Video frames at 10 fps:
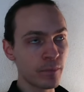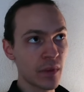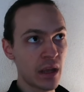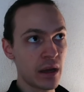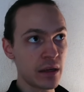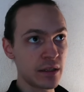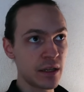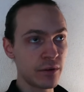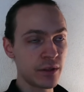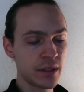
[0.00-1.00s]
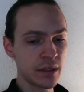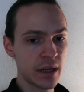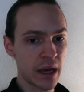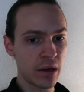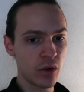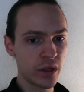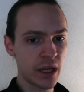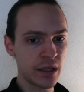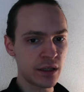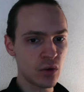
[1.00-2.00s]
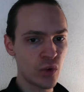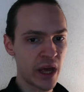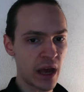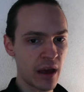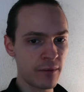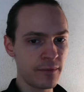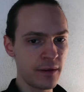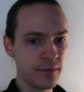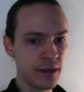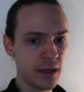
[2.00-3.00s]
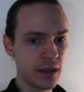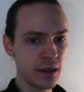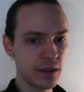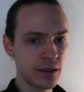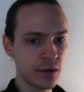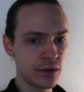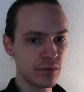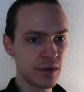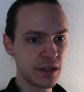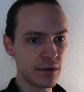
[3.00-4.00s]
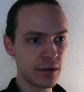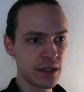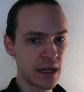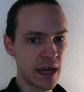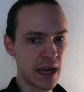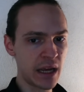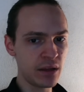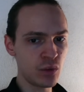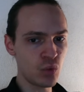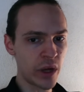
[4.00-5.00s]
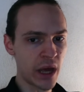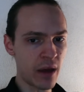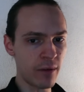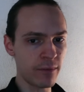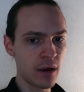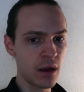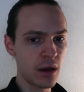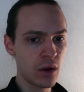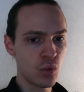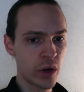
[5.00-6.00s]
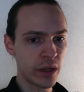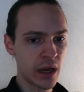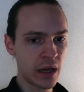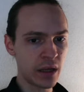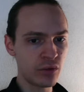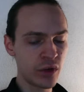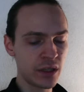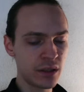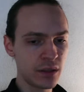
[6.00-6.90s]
79. Okay, so we have 50, it's going to be 78. We have 100,